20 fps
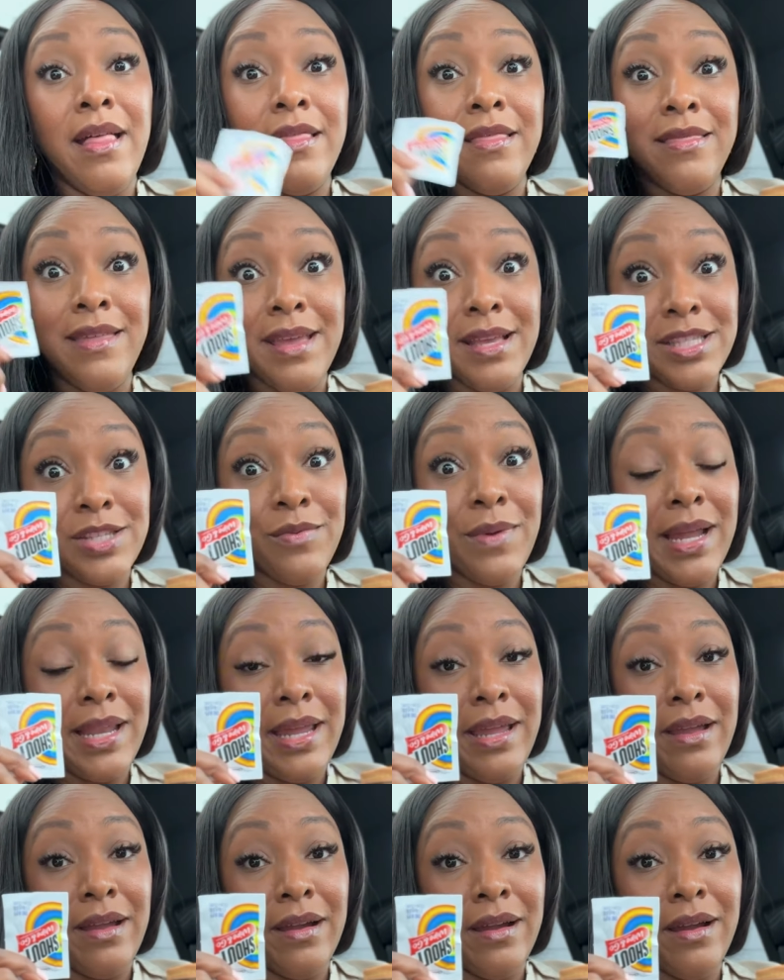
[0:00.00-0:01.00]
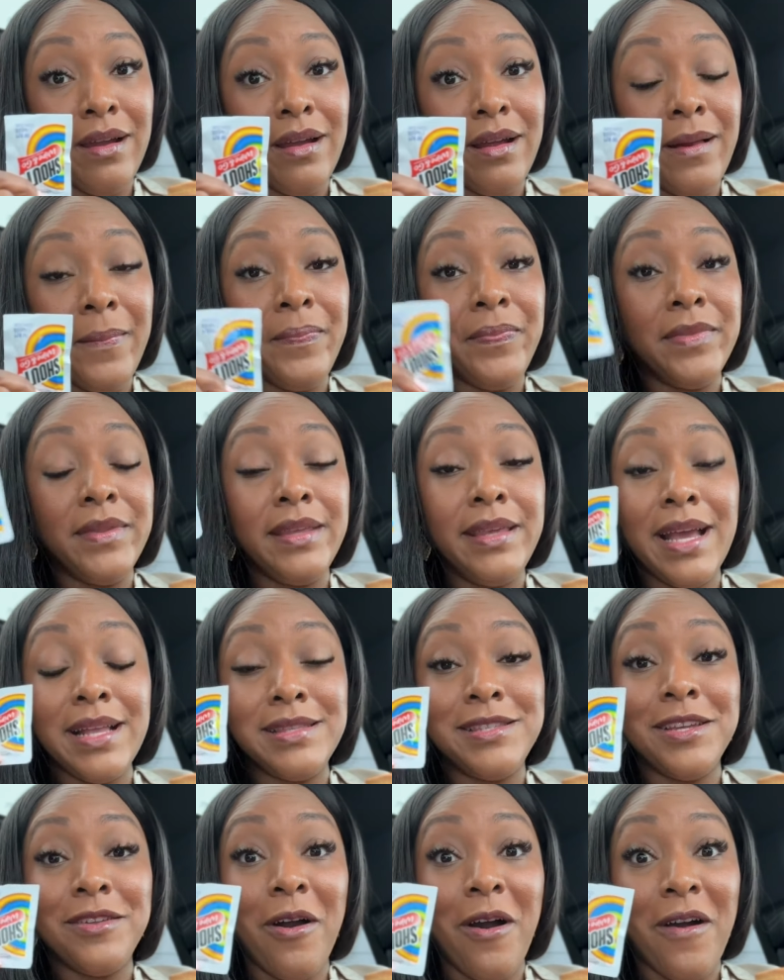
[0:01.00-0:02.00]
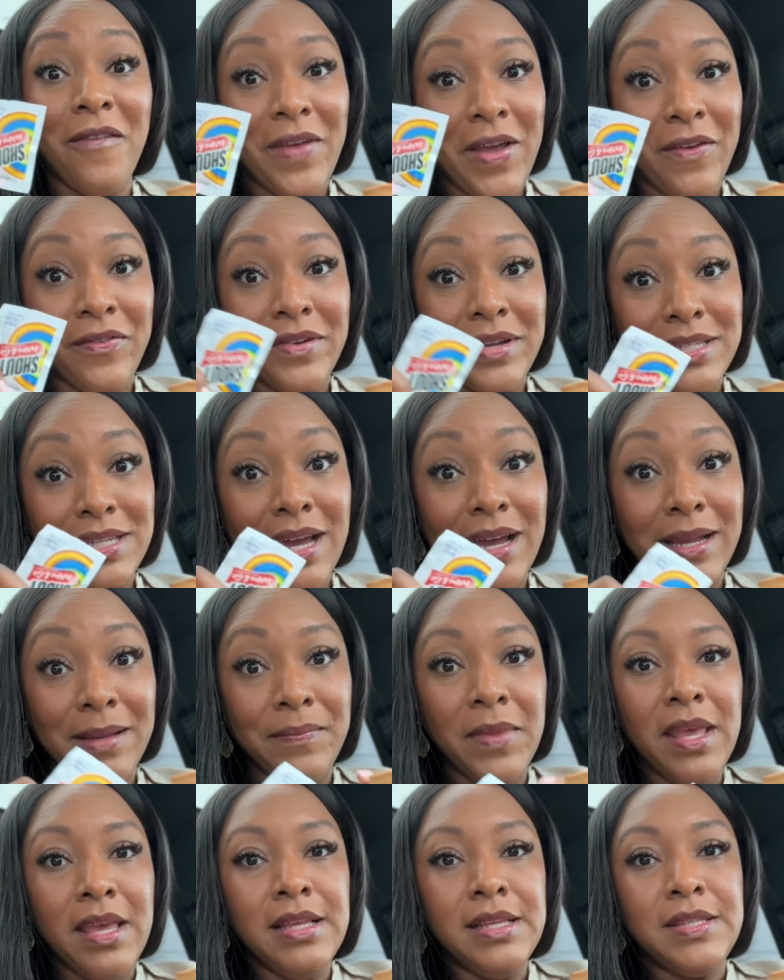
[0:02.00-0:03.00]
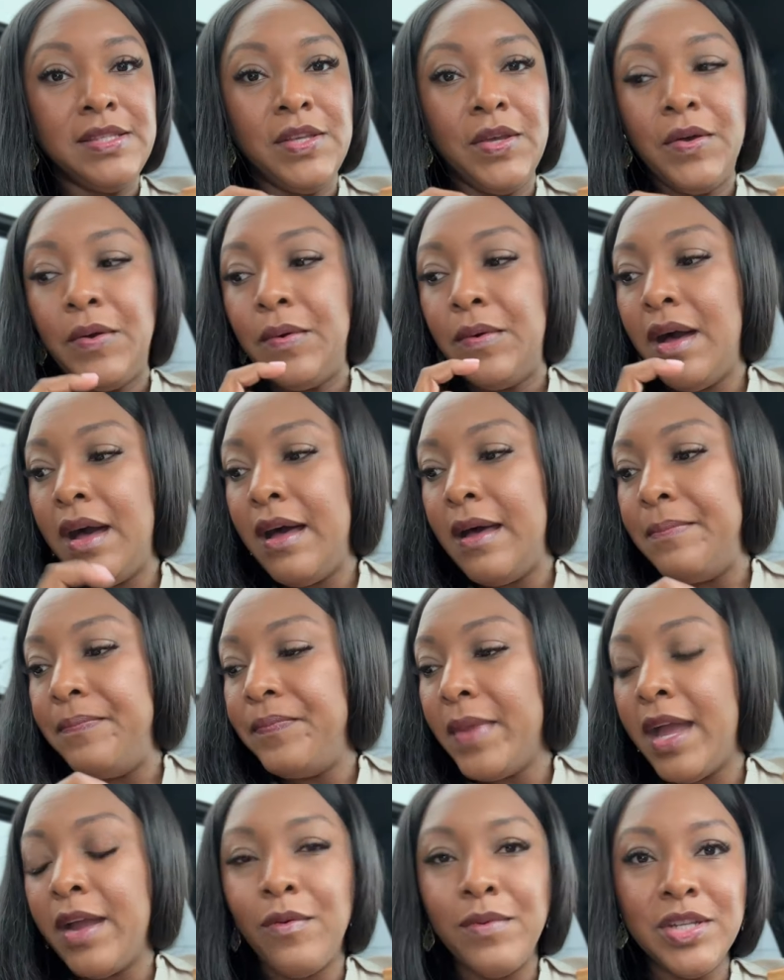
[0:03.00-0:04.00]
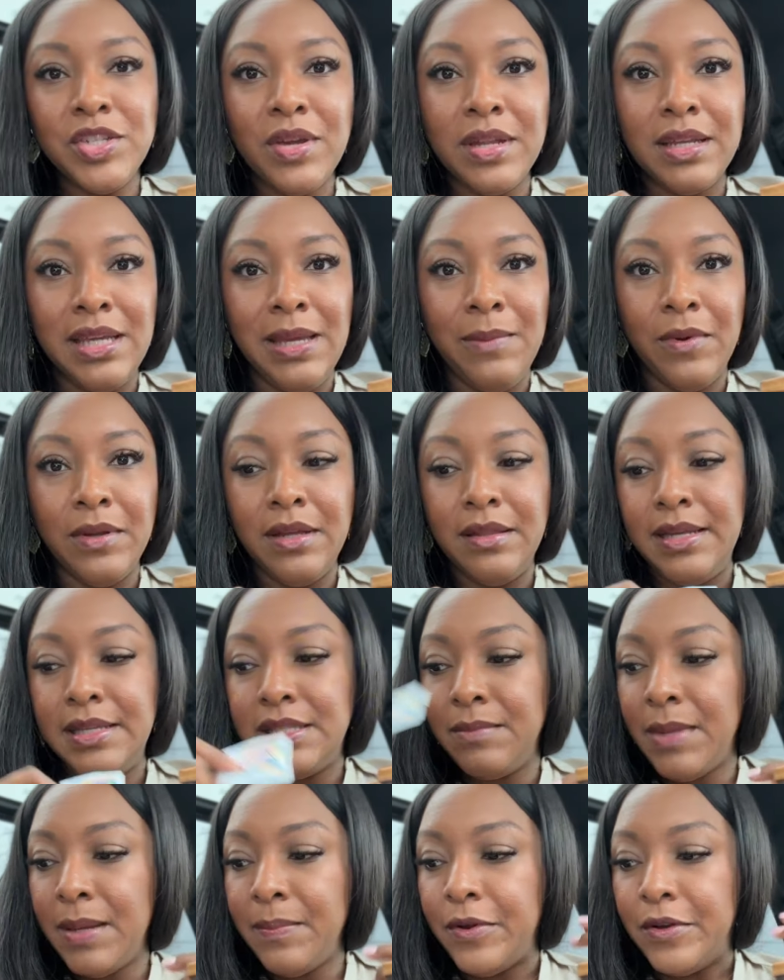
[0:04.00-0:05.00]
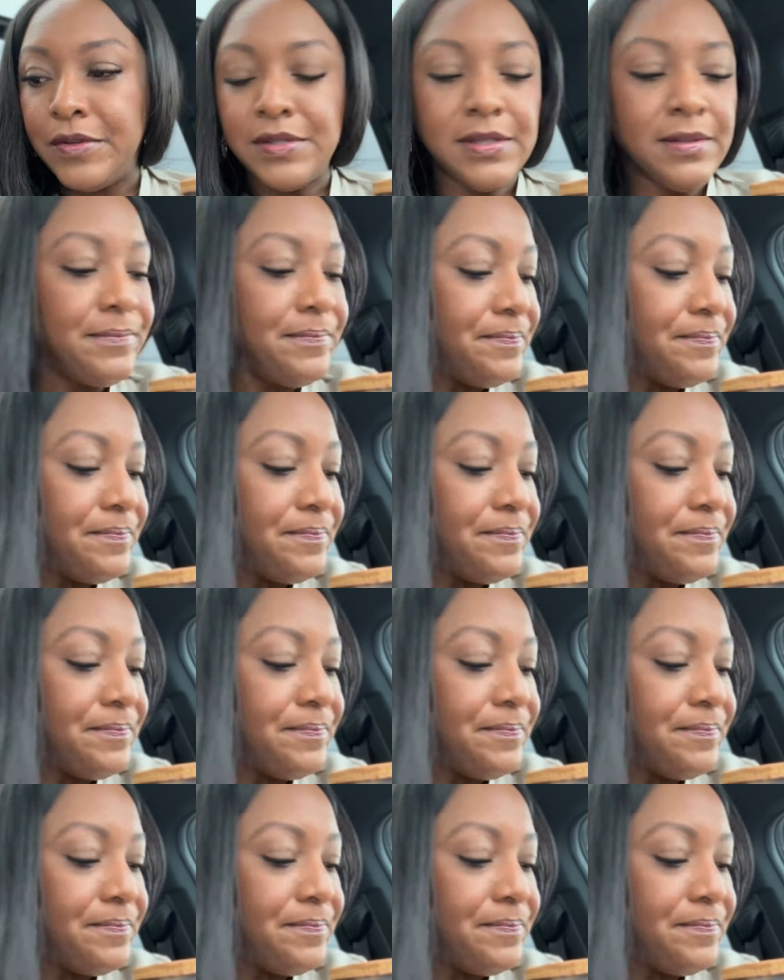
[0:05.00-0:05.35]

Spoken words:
This right here gets it off every time. So I always try to keep one of these in my purse.